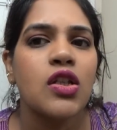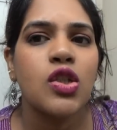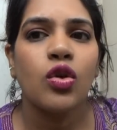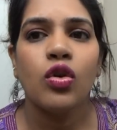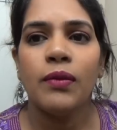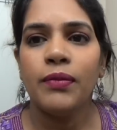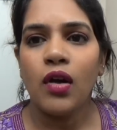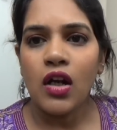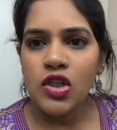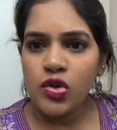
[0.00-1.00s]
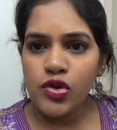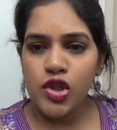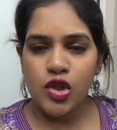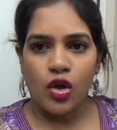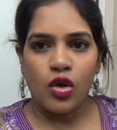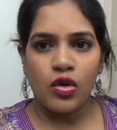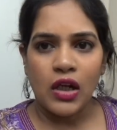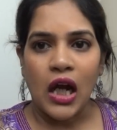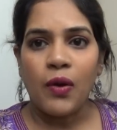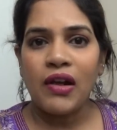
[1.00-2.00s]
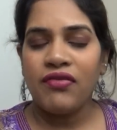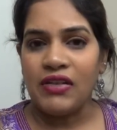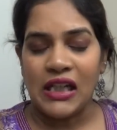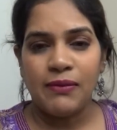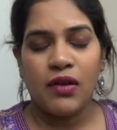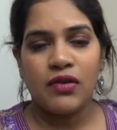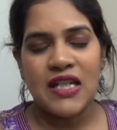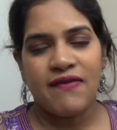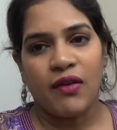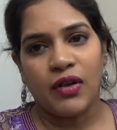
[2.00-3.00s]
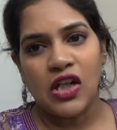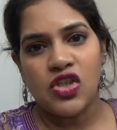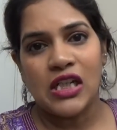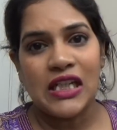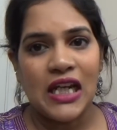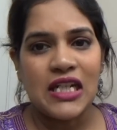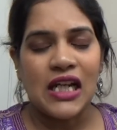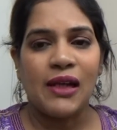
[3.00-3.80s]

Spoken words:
So I'm not too sure how I feel about this foundation yet.